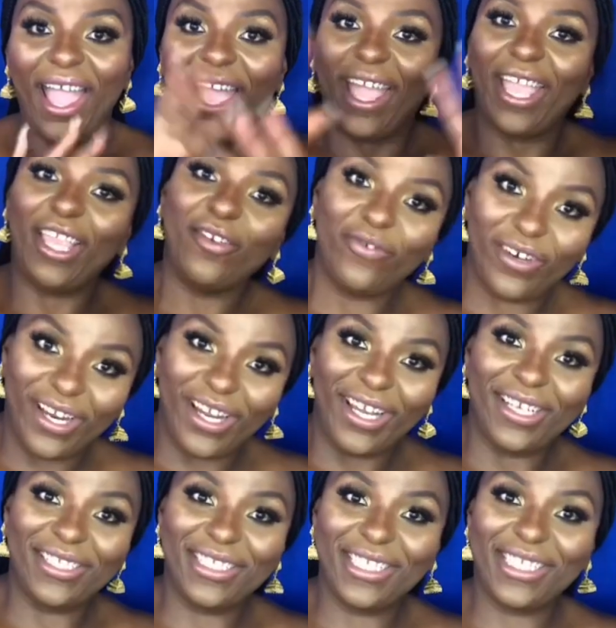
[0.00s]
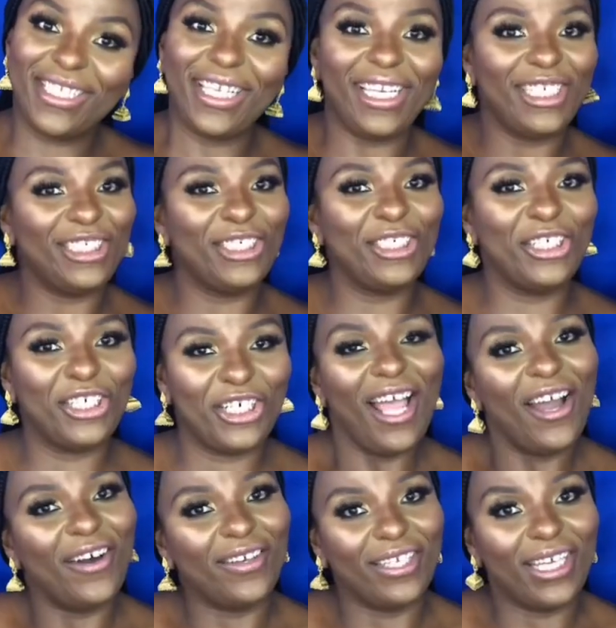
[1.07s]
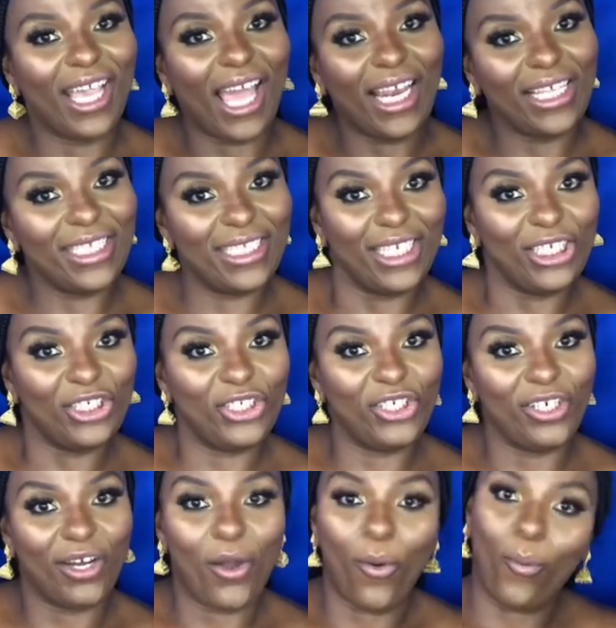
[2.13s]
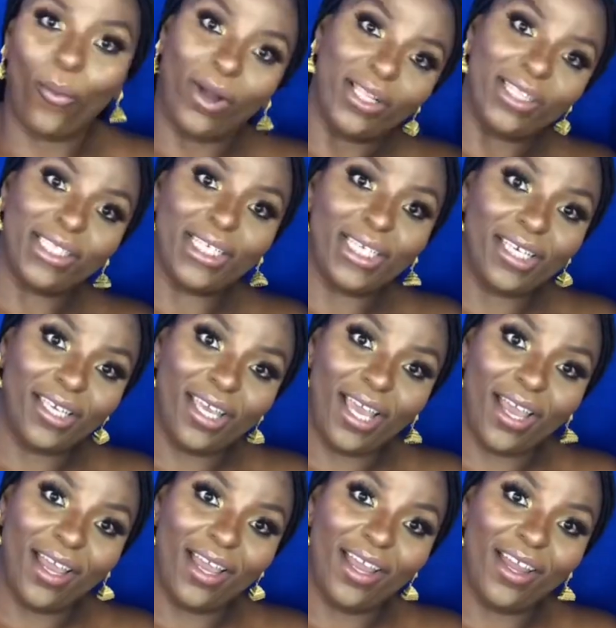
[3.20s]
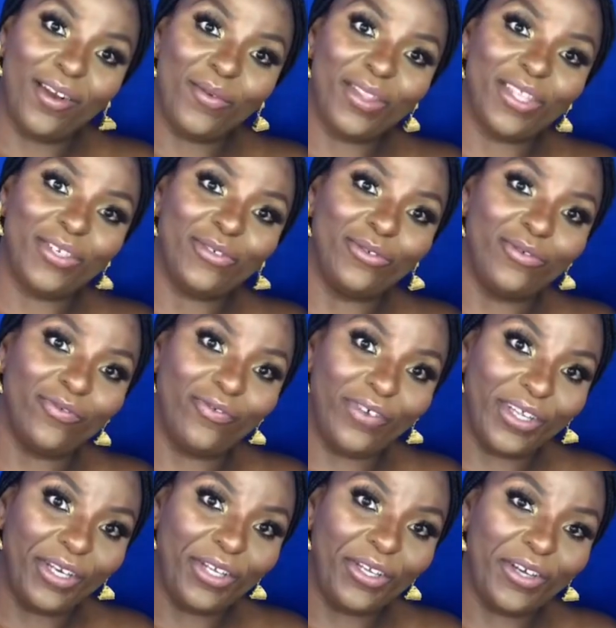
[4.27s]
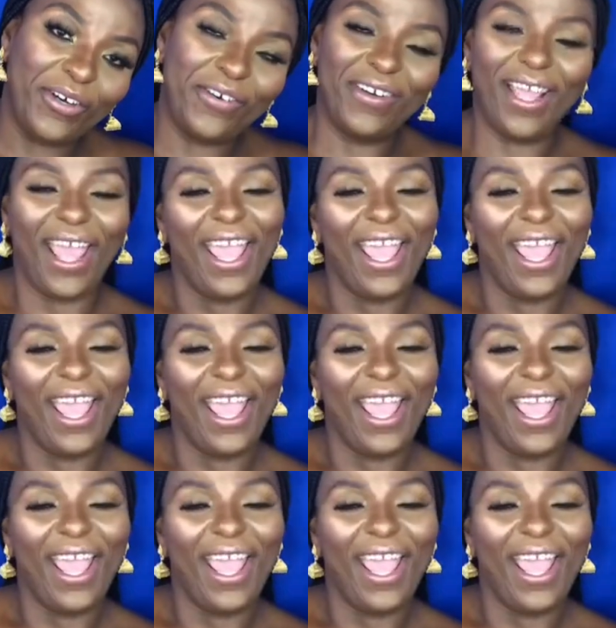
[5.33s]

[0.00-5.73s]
Hey friends, it's your girl Onika Alexandria once again with a new video.